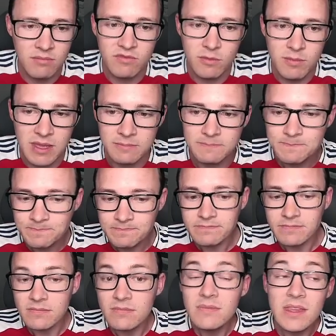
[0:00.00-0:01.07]
for me.
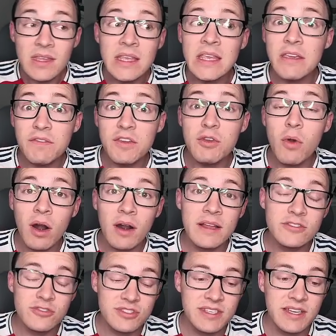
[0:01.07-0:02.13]
If you are
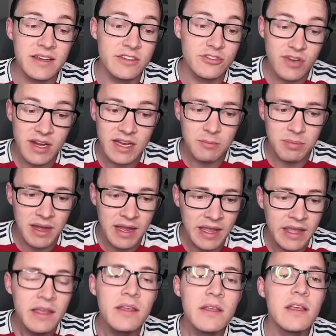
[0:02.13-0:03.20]
interested in trading Pi,
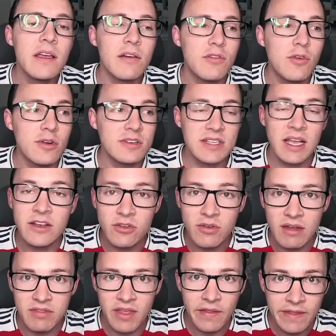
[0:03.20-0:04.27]
of course, I do
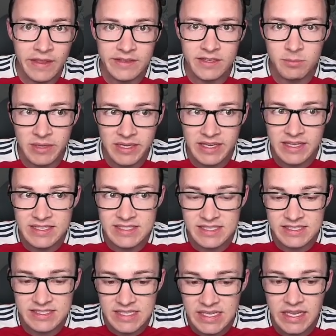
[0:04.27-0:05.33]
have that link to
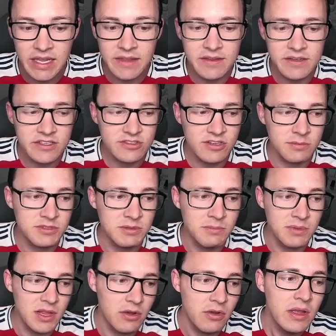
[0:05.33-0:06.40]
BTCC in the description
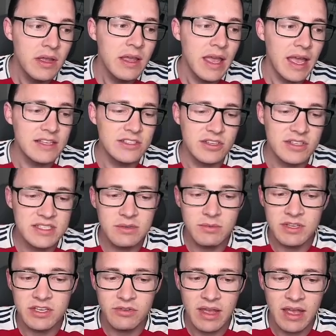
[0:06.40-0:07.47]
below. As you can see,
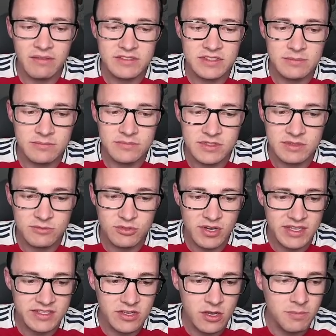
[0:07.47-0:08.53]
we do have some
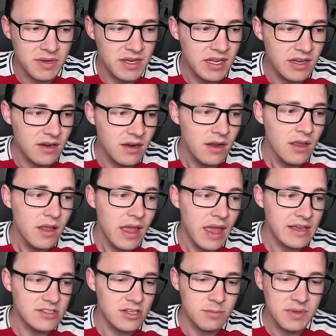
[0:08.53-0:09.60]
trades open here.
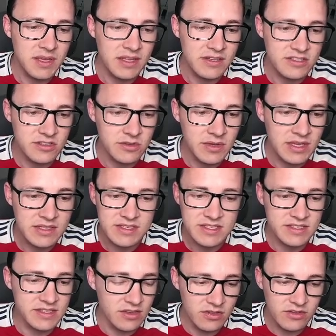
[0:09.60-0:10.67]
XRP and SUI
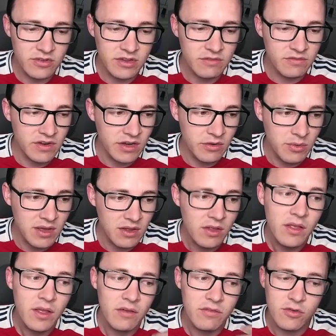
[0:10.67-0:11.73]
still doing very
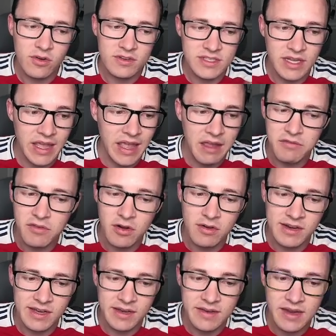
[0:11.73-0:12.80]
well. Of course, I have
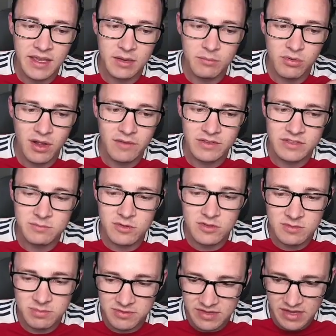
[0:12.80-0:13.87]
already taken profits
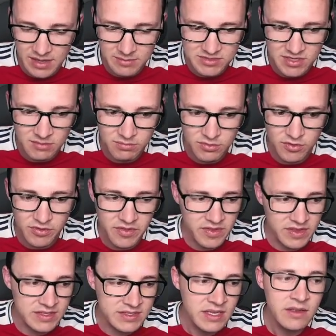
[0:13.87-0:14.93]
multiple times on both of
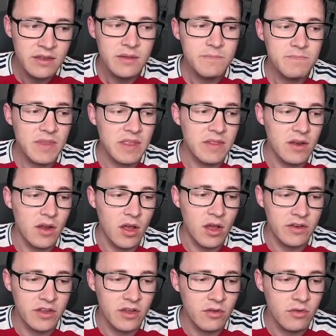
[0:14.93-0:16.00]
these. And then
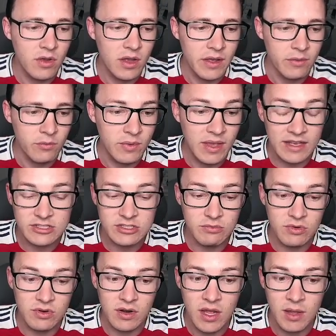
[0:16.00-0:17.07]
Ondo, we actually
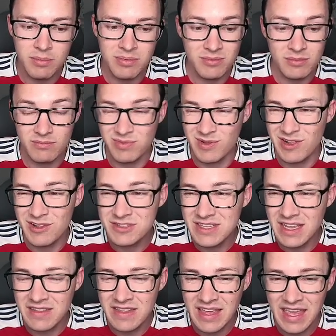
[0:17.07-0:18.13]
were up close to,
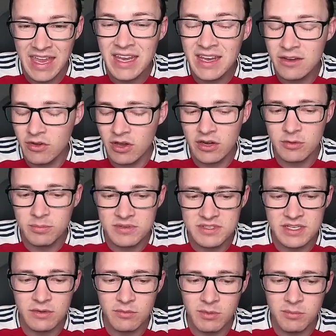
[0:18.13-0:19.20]
I think, 80 to
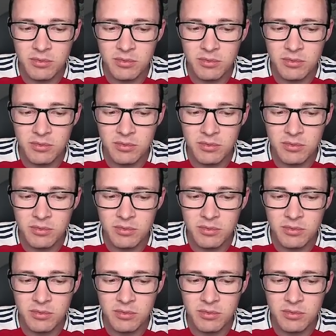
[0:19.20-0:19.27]
100% at one